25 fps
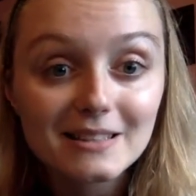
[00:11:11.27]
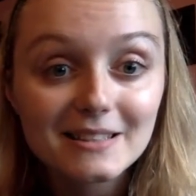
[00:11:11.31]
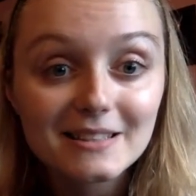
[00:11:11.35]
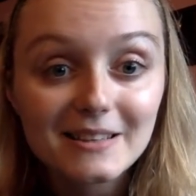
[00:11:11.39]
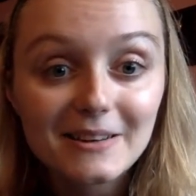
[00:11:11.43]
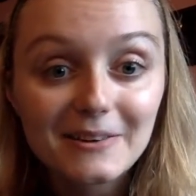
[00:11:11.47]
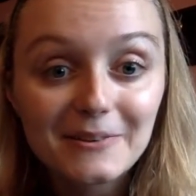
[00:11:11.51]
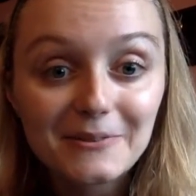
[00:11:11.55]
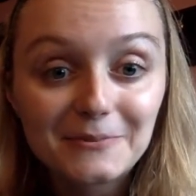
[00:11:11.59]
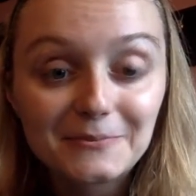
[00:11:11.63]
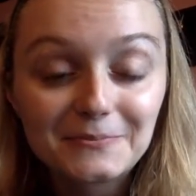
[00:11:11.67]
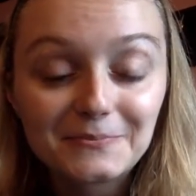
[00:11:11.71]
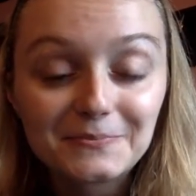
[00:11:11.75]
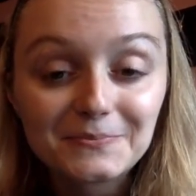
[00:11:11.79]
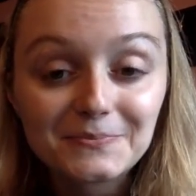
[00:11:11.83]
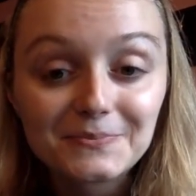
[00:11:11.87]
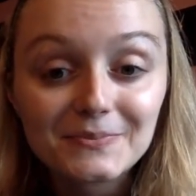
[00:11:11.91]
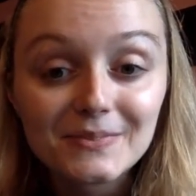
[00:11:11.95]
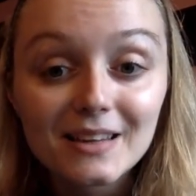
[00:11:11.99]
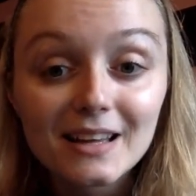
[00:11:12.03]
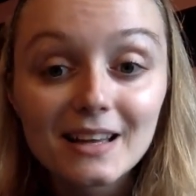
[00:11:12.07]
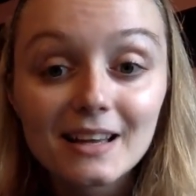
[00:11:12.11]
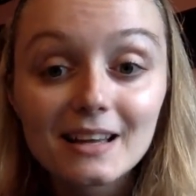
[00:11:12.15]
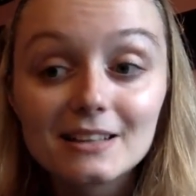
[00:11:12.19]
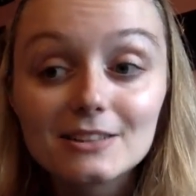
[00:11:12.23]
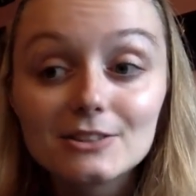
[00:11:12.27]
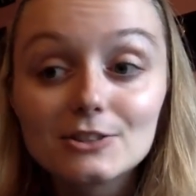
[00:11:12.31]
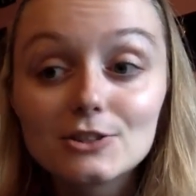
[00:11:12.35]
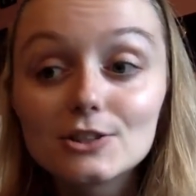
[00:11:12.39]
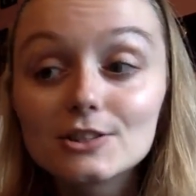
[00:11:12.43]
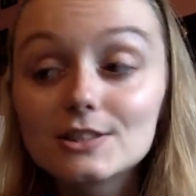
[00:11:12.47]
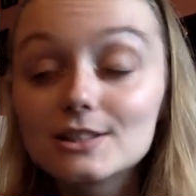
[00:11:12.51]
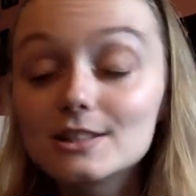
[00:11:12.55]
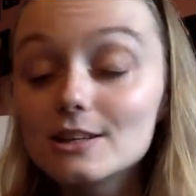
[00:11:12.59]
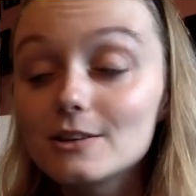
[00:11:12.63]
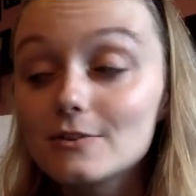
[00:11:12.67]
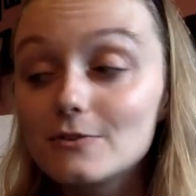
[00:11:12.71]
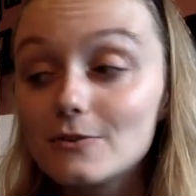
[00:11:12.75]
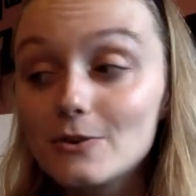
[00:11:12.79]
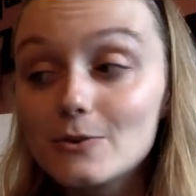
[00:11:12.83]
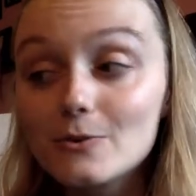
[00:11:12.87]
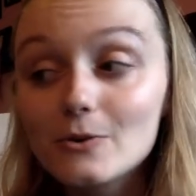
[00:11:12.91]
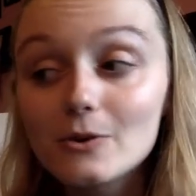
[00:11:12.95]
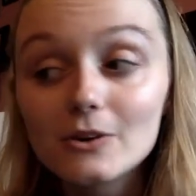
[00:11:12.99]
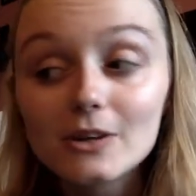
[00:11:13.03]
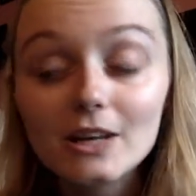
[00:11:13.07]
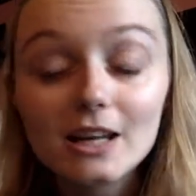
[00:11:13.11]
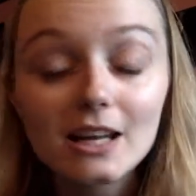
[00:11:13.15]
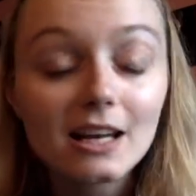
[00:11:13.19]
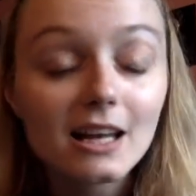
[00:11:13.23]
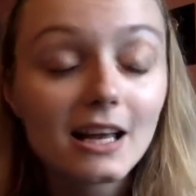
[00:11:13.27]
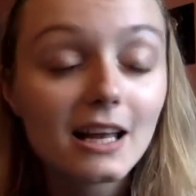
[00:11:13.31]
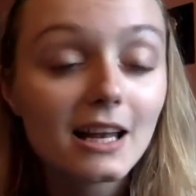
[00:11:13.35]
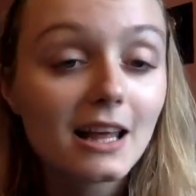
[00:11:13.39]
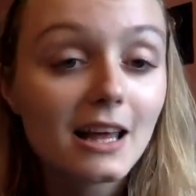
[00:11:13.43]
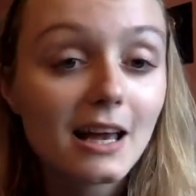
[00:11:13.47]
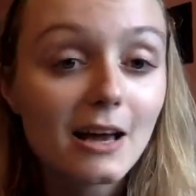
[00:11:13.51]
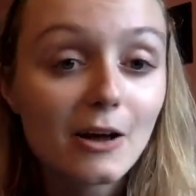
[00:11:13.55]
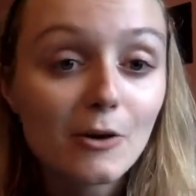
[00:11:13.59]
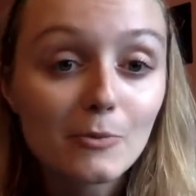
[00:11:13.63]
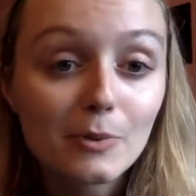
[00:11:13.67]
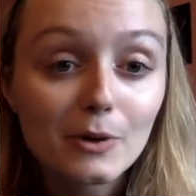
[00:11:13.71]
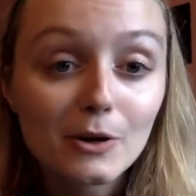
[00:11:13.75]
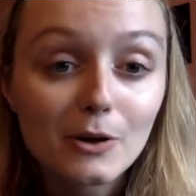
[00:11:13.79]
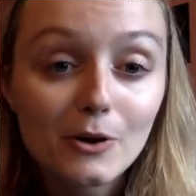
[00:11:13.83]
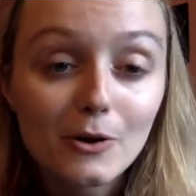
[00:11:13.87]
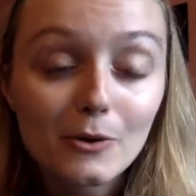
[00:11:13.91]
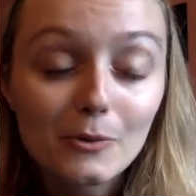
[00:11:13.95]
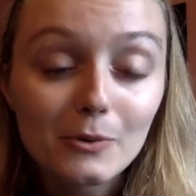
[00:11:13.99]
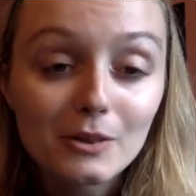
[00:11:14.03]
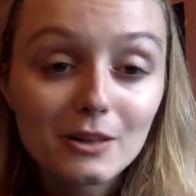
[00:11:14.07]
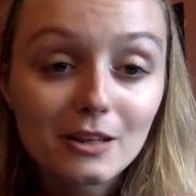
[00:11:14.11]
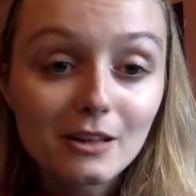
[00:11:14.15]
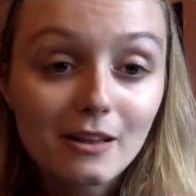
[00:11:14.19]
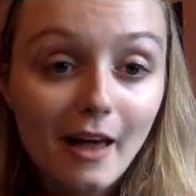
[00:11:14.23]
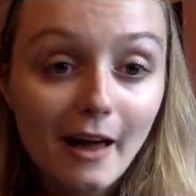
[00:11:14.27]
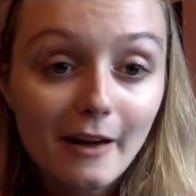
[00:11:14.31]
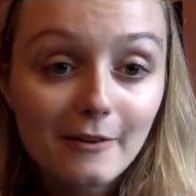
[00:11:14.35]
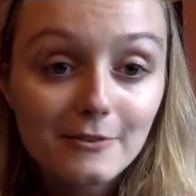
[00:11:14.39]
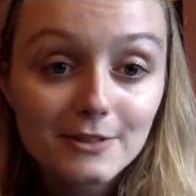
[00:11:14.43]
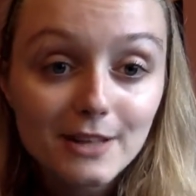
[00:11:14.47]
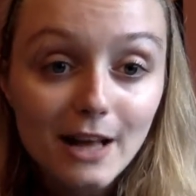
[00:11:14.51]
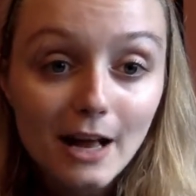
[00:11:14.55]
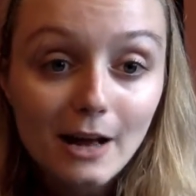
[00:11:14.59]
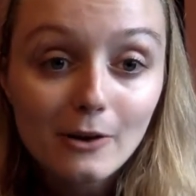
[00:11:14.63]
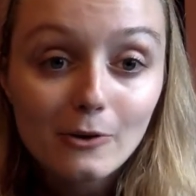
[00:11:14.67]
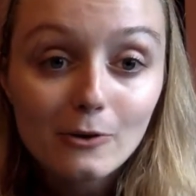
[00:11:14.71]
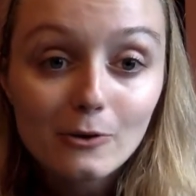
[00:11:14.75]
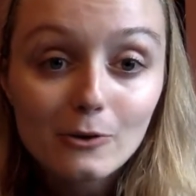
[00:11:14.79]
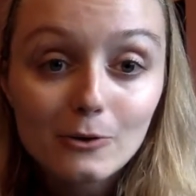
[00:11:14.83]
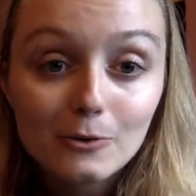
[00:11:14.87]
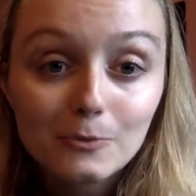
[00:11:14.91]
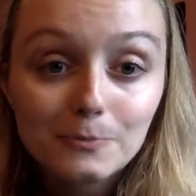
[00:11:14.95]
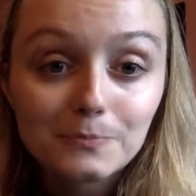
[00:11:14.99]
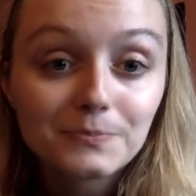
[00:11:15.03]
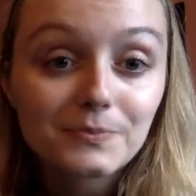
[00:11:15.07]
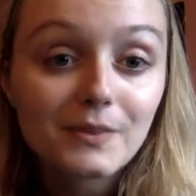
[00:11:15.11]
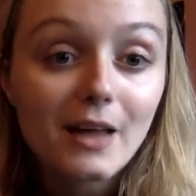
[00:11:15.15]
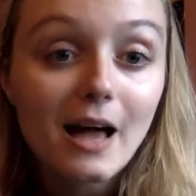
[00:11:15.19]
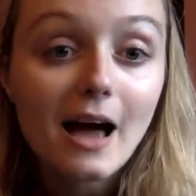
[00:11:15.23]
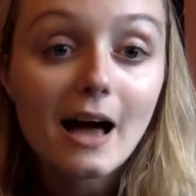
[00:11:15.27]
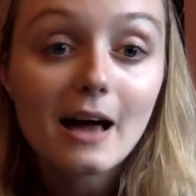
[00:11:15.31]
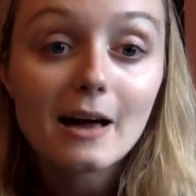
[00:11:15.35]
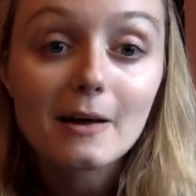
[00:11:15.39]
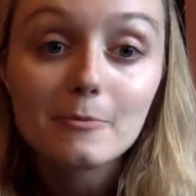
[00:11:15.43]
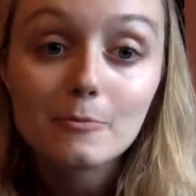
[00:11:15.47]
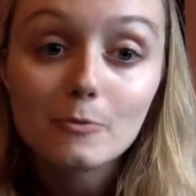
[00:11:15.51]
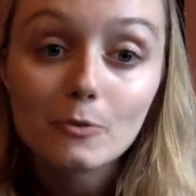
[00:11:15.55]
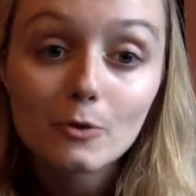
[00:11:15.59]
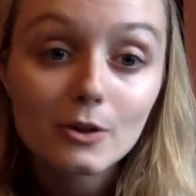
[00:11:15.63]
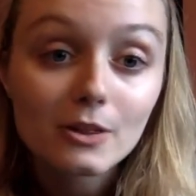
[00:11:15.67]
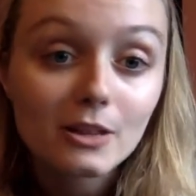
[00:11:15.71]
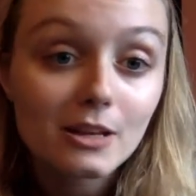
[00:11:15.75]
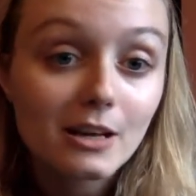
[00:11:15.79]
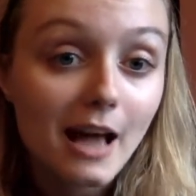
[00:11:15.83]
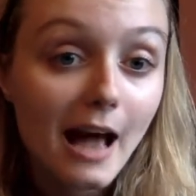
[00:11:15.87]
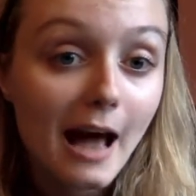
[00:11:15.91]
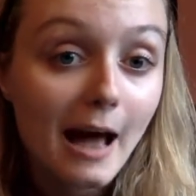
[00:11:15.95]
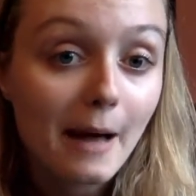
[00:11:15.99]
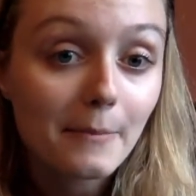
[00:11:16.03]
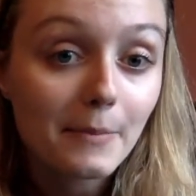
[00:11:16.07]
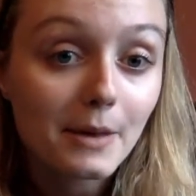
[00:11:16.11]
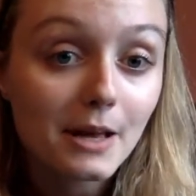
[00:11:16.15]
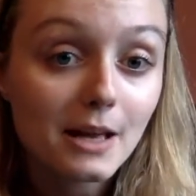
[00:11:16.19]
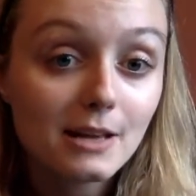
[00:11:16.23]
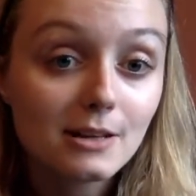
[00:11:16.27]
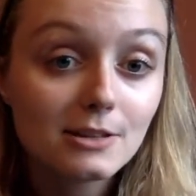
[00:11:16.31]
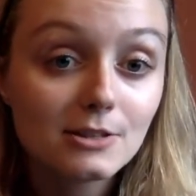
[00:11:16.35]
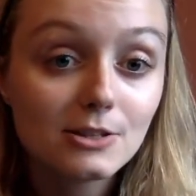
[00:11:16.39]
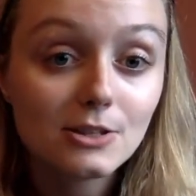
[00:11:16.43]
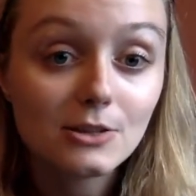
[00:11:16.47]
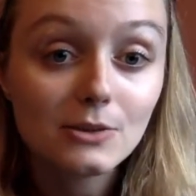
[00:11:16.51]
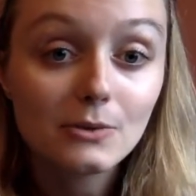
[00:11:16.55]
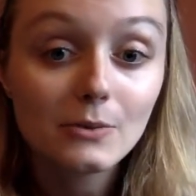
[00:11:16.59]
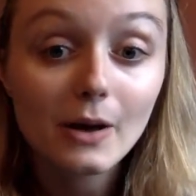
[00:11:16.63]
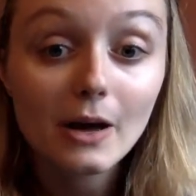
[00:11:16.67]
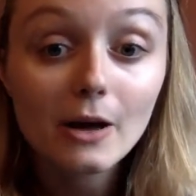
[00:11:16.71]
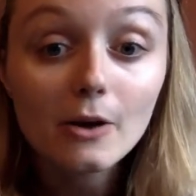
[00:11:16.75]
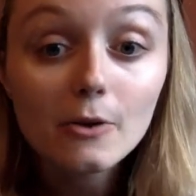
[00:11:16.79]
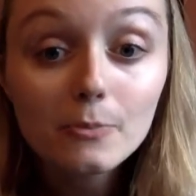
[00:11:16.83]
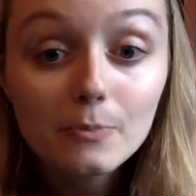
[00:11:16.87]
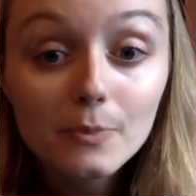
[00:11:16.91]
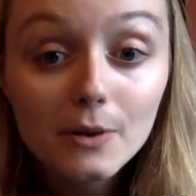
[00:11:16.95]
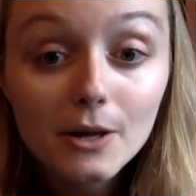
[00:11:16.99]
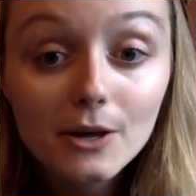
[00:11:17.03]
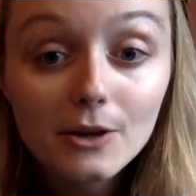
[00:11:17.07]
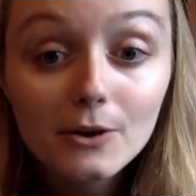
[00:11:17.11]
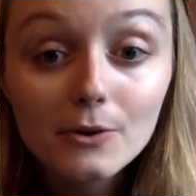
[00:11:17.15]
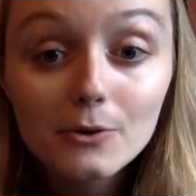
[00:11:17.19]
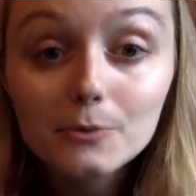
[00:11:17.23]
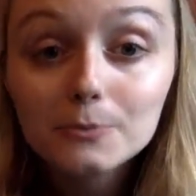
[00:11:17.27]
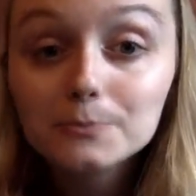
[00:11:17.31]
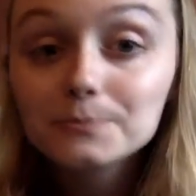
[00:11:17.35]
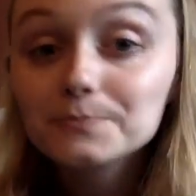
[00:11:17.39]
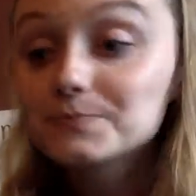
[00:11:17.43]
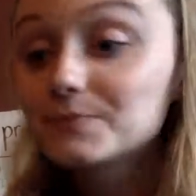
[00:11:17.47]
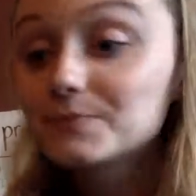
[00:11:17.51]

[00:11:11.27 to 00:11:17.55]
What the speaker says: So just if you all need any help at all with the life cycle, I am more than happy to help you.